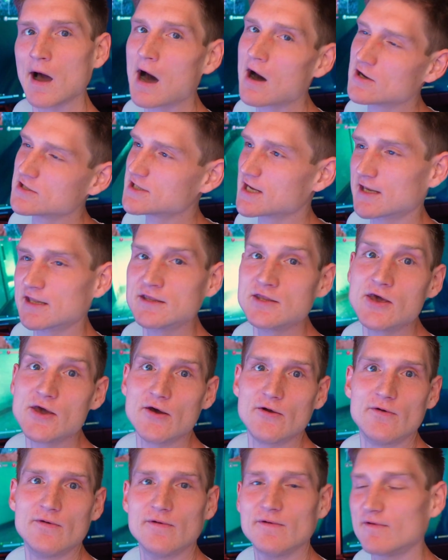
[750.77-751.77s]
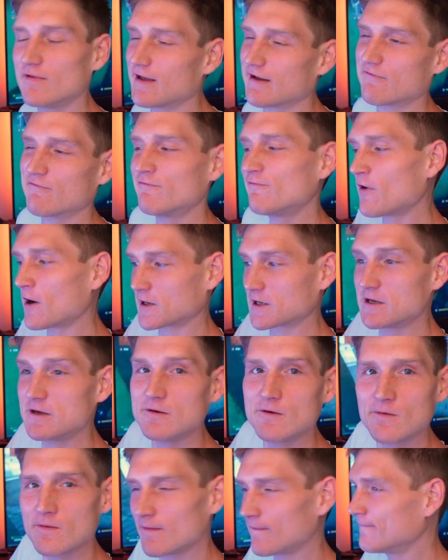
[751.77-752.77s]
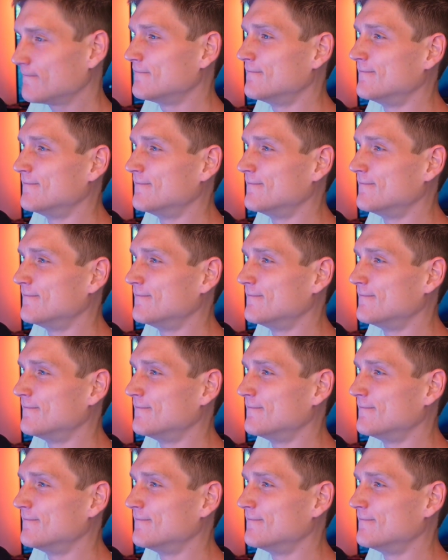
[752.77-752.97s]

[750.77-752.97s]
I was like, dude, like fuck you.